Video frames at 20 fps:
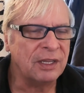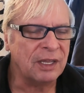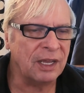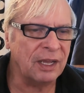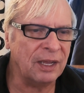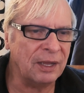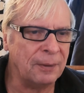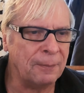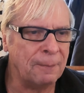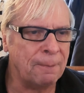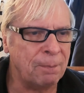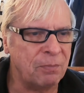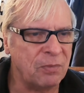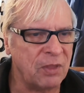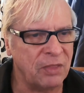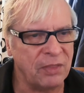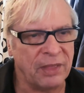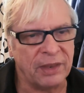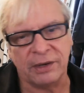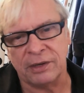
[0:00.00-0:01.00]

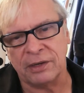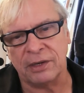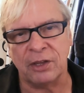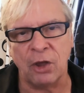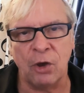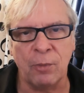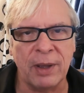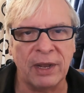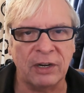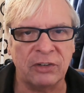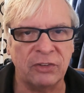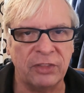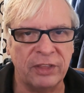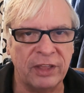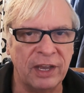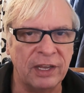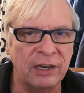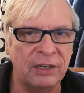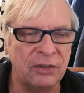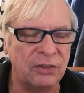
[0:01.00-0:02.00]
and then go back to the
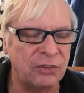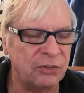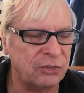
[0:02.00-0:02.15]
island.